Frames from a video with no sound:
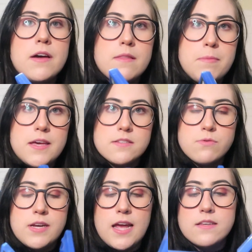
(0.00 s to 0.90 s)
out in the
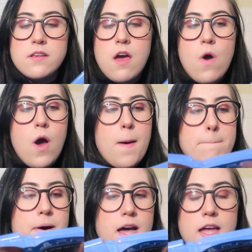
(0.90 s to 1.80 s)
PS3 days,
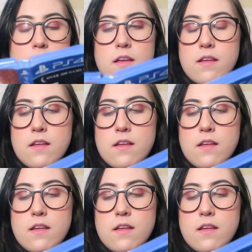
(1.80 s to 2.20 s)
but